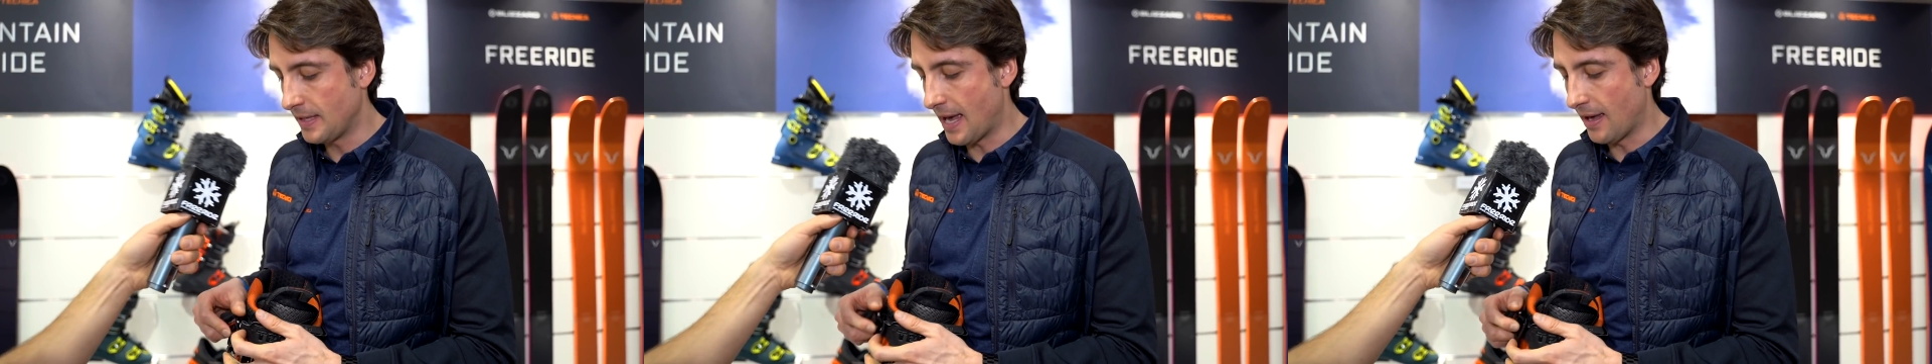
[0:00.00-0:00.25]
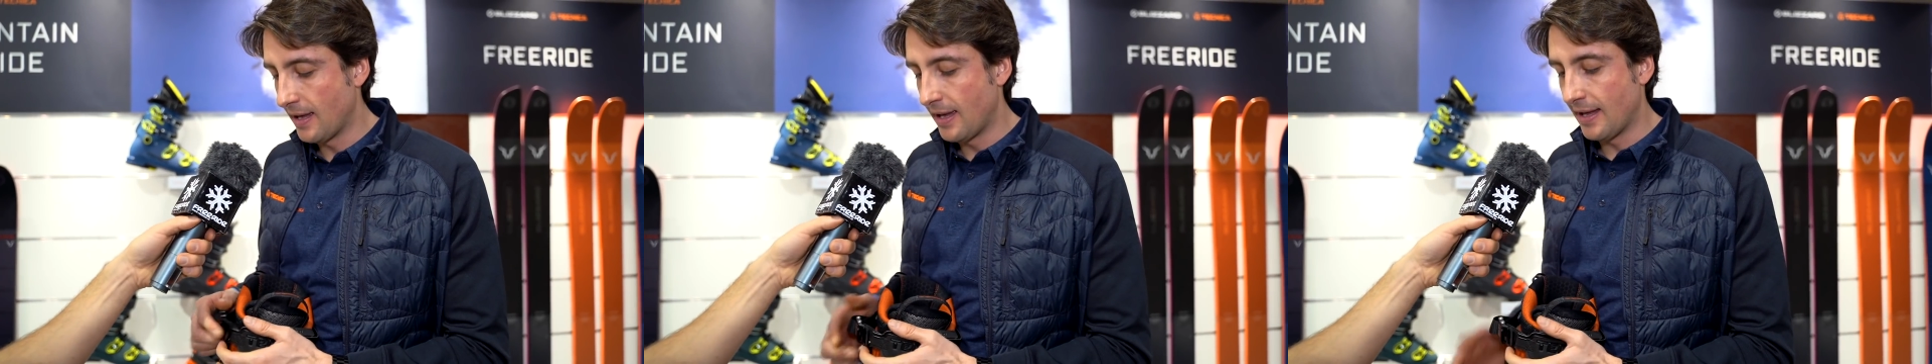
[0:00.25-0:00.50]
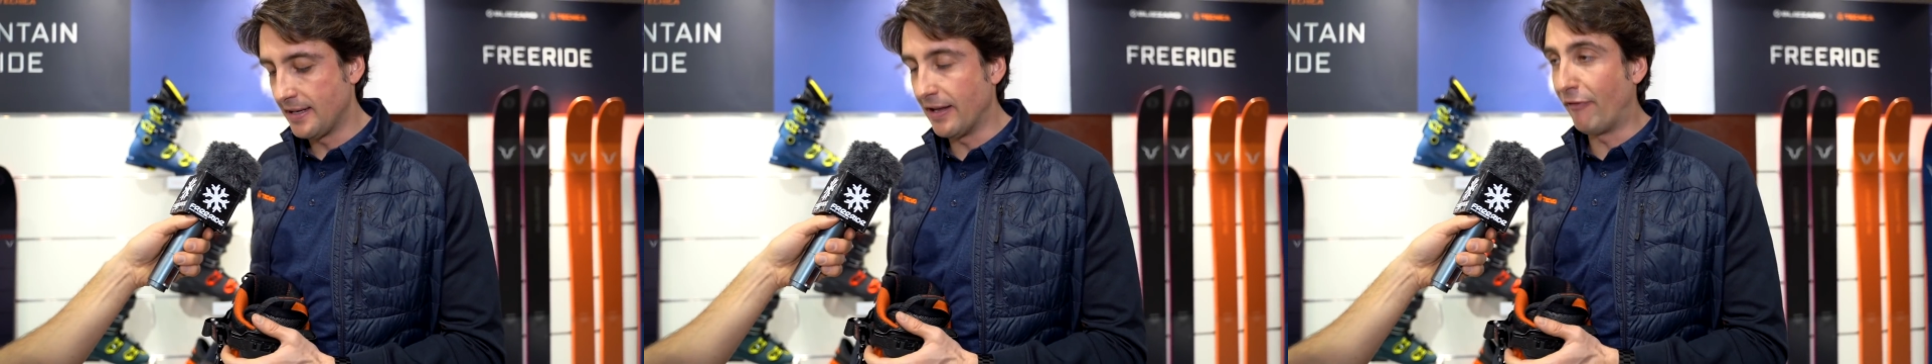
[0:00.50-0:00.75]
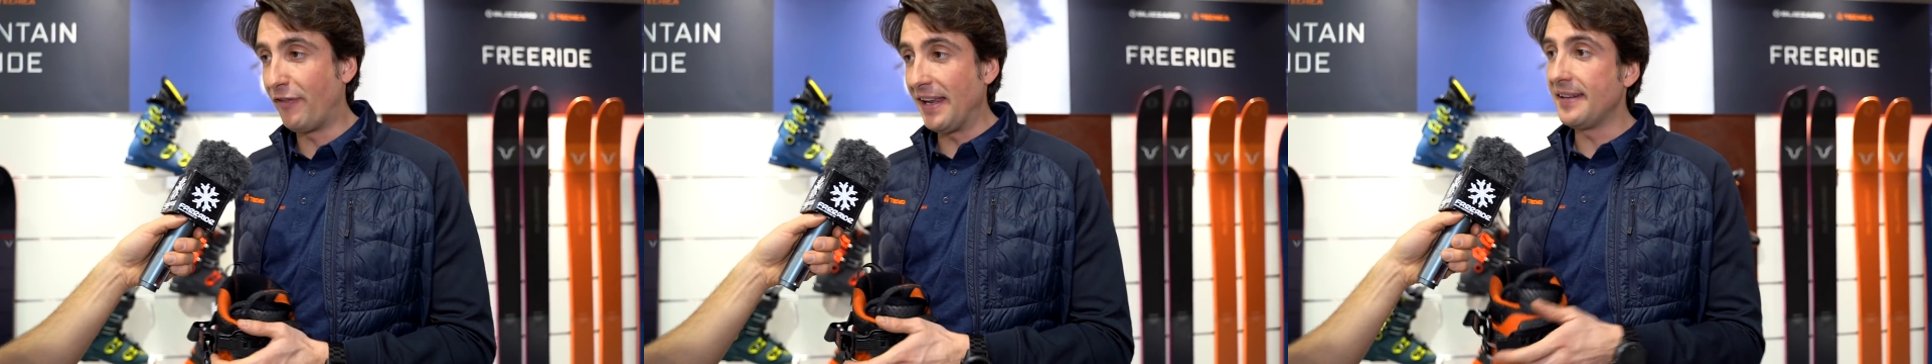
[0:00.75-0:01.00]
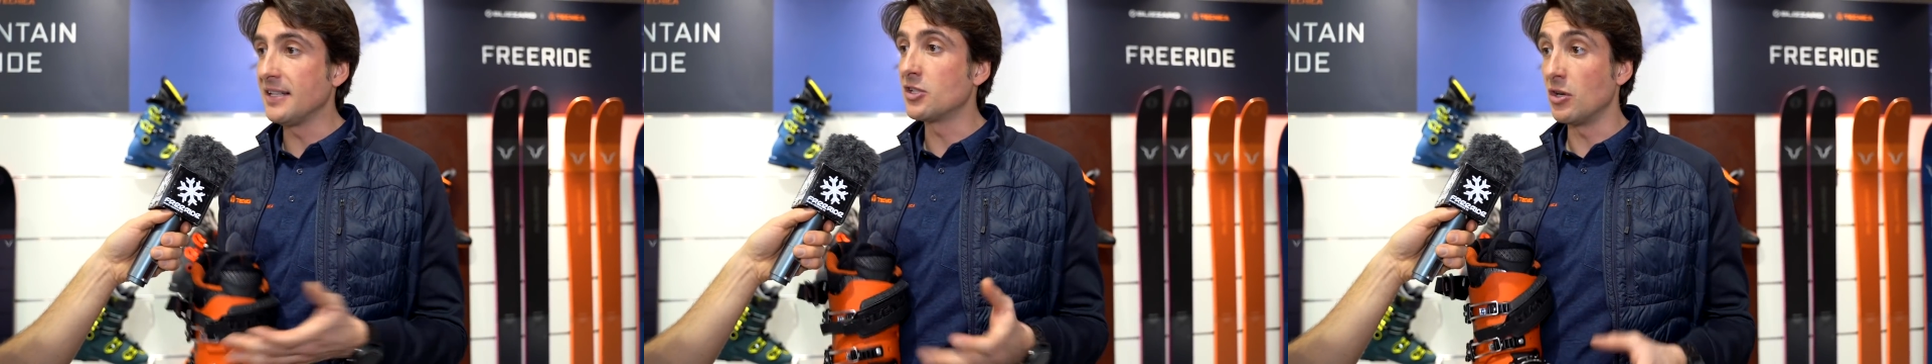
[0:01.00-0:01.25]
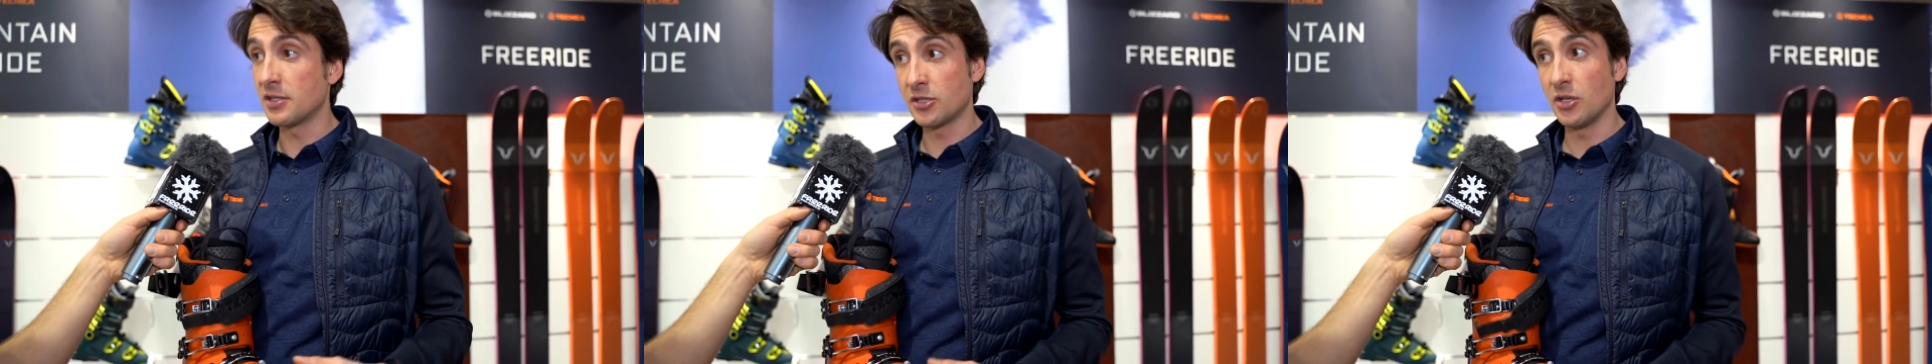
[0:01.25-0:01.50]
Yeah, the fit is
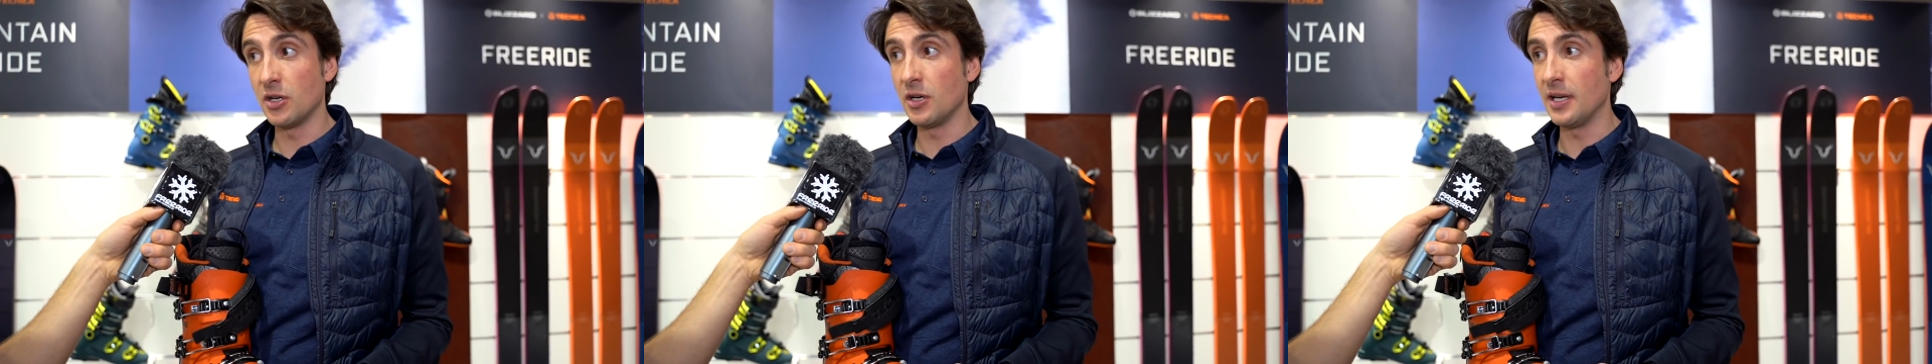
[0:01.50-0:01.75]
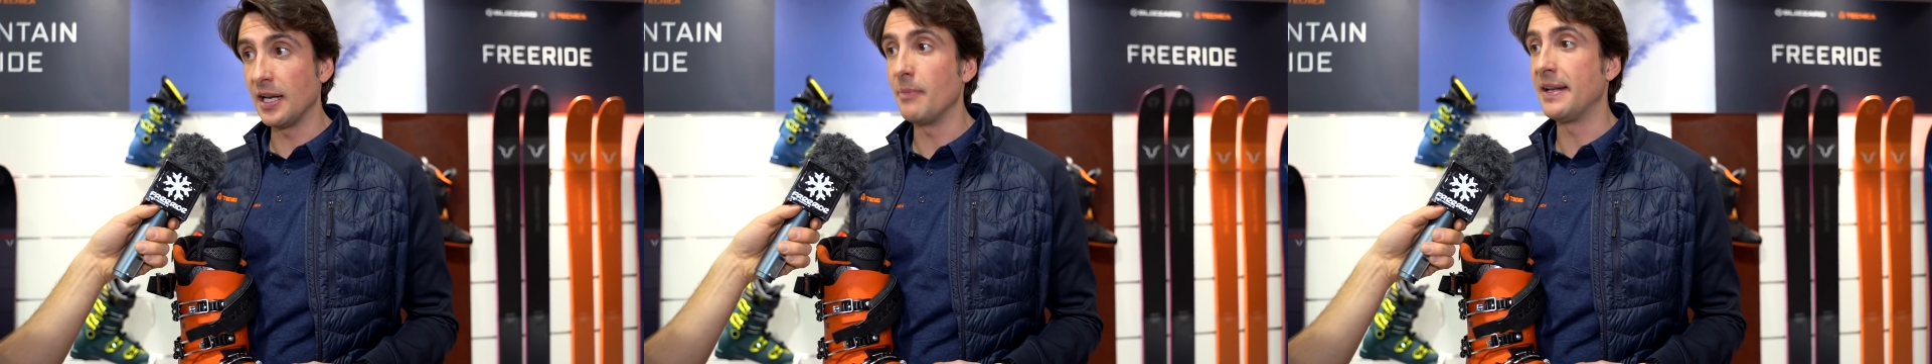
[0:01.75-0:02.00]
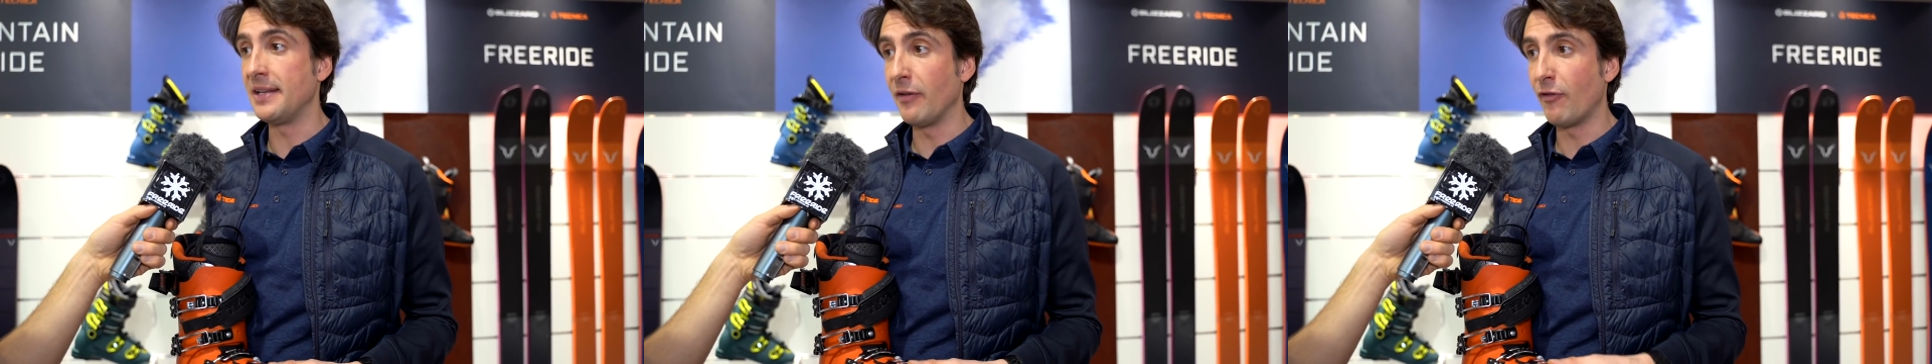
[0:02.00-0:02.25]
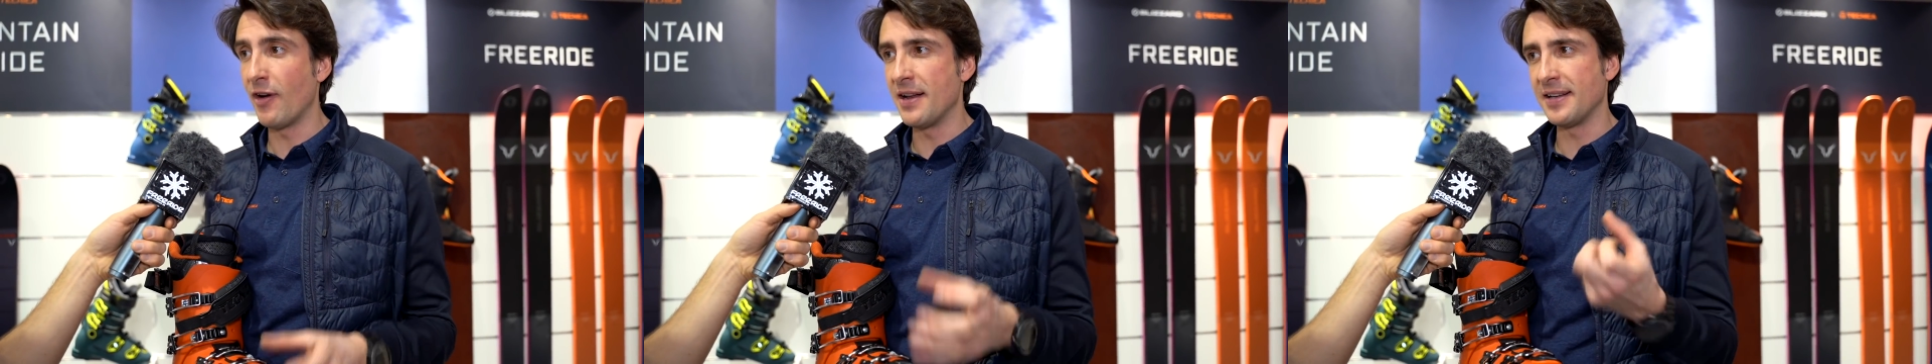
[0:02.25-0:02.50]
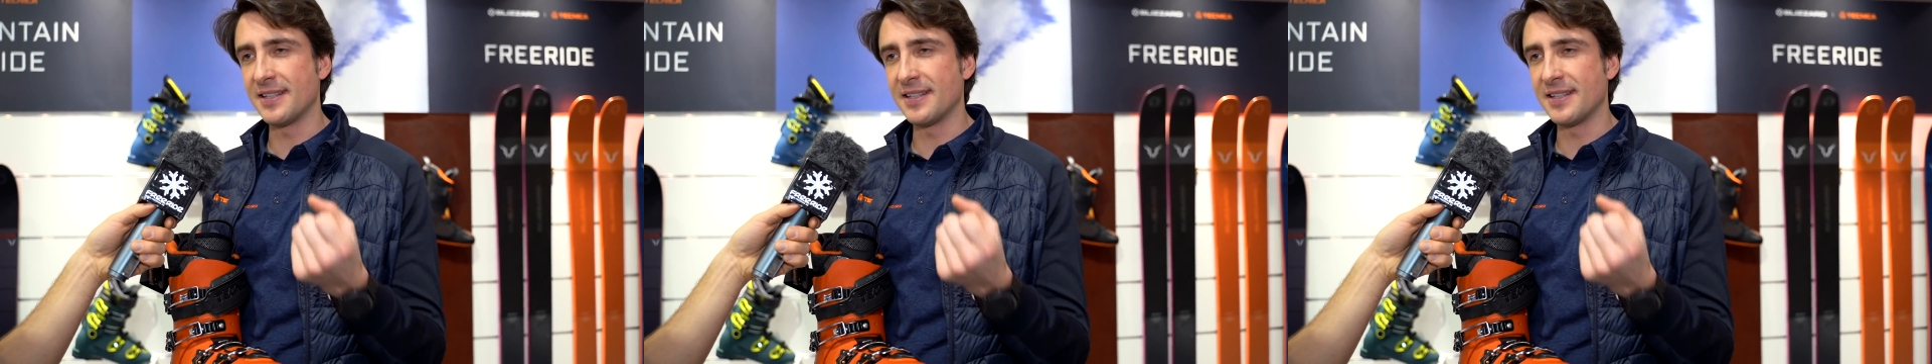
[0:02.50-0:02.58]
also a little bit different.